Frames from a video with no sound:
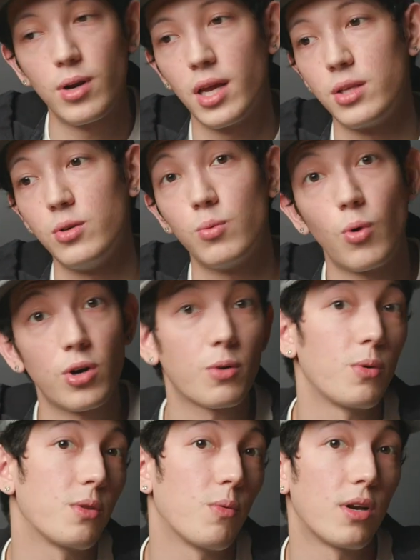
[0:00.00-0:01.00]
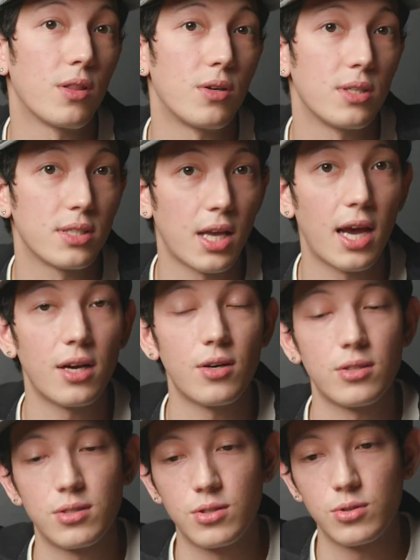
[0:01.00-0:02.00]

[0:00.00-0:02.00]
and you work with one of their designers to